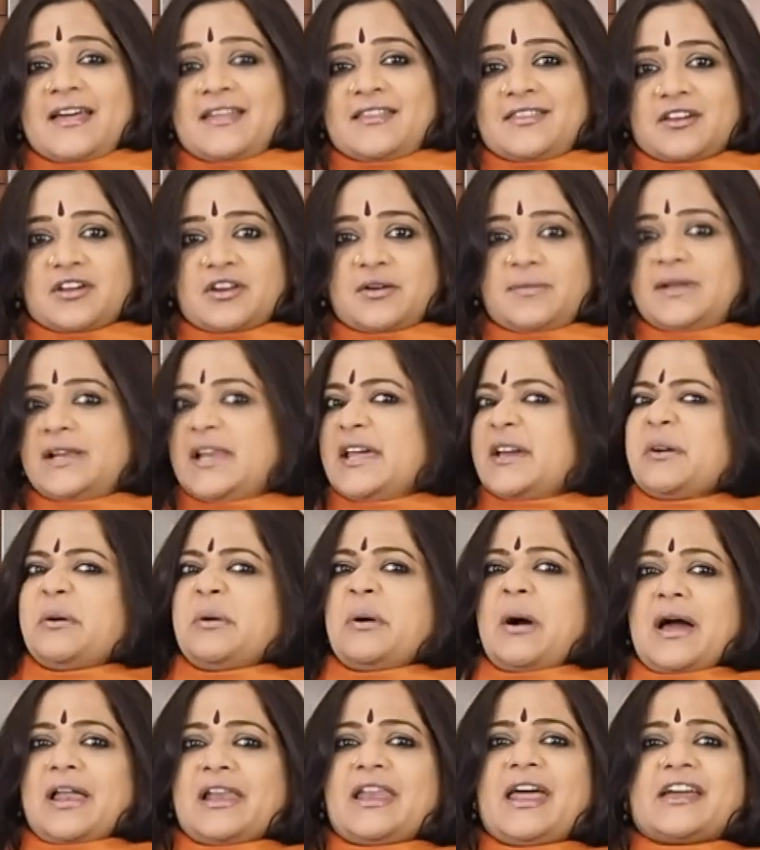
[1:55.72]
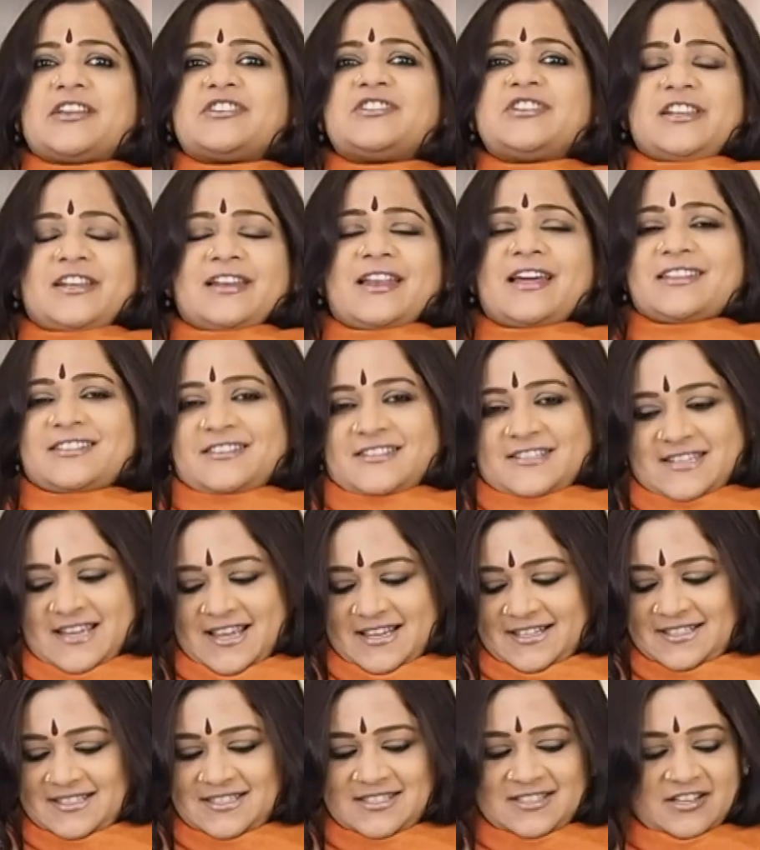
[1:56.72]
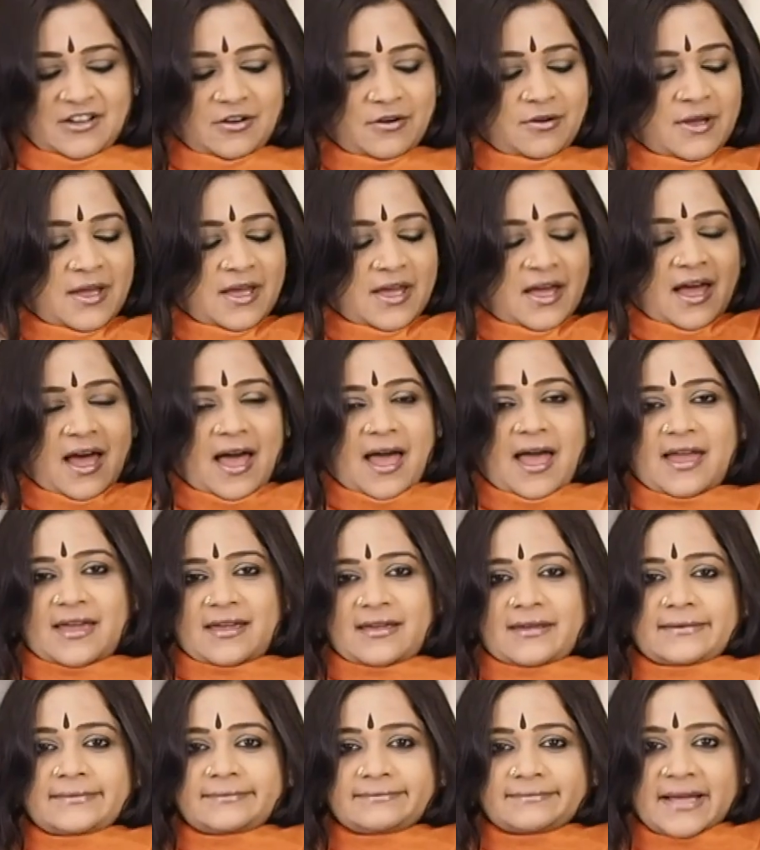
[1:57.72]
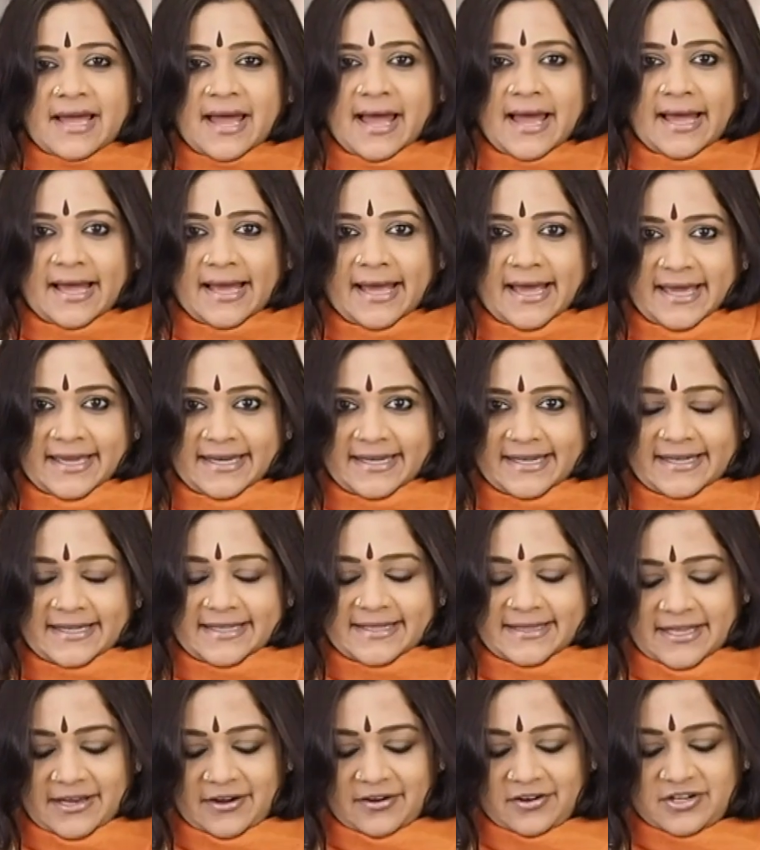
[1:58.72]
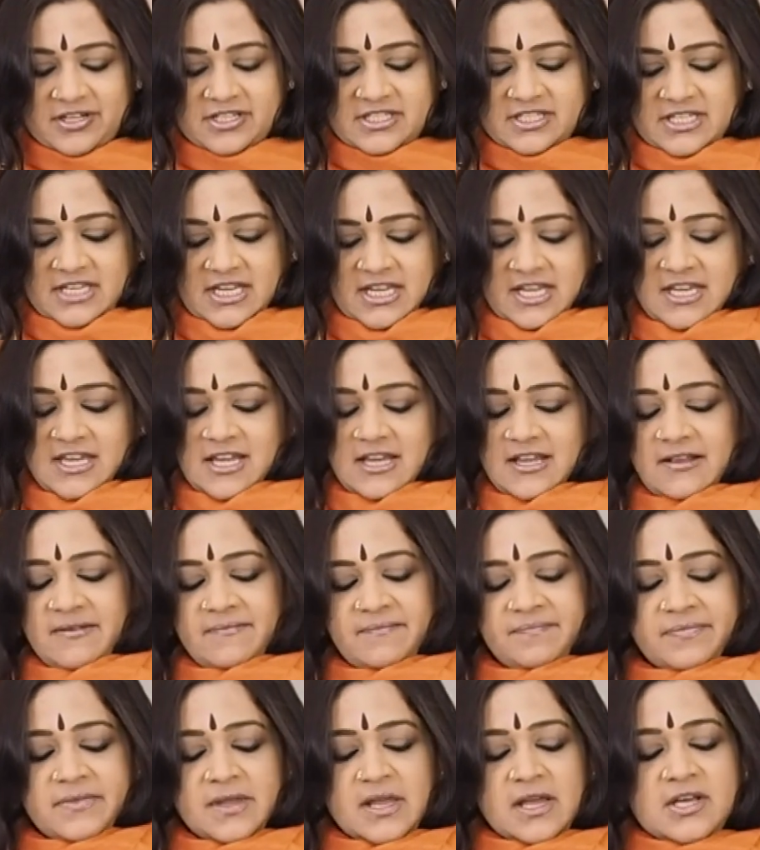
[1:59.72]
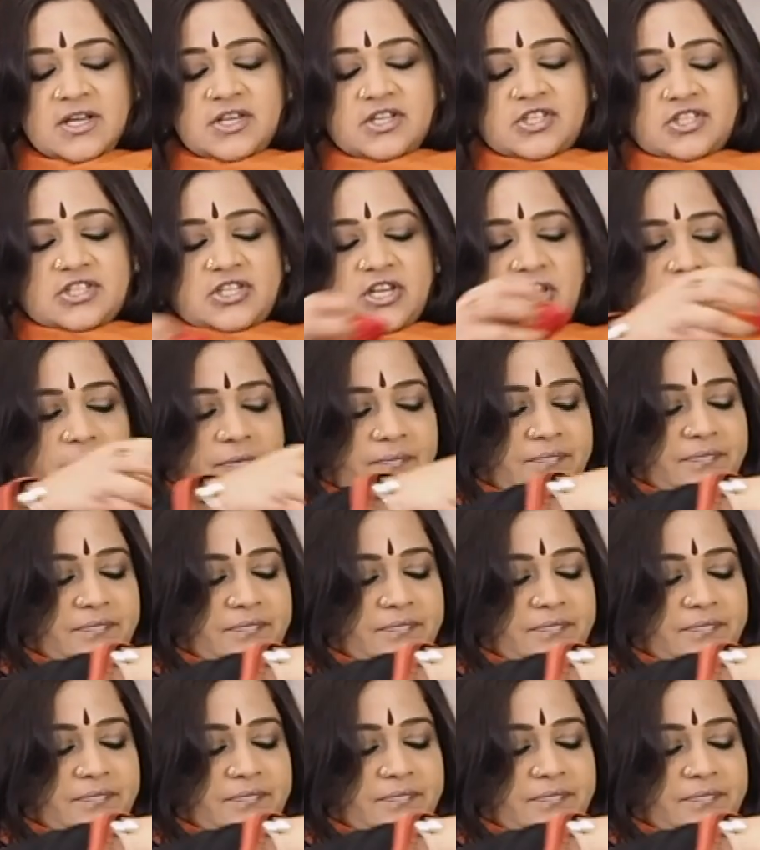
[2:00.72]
they're gonna be like, I actually like the taste. So I hide it in there, sneaky. So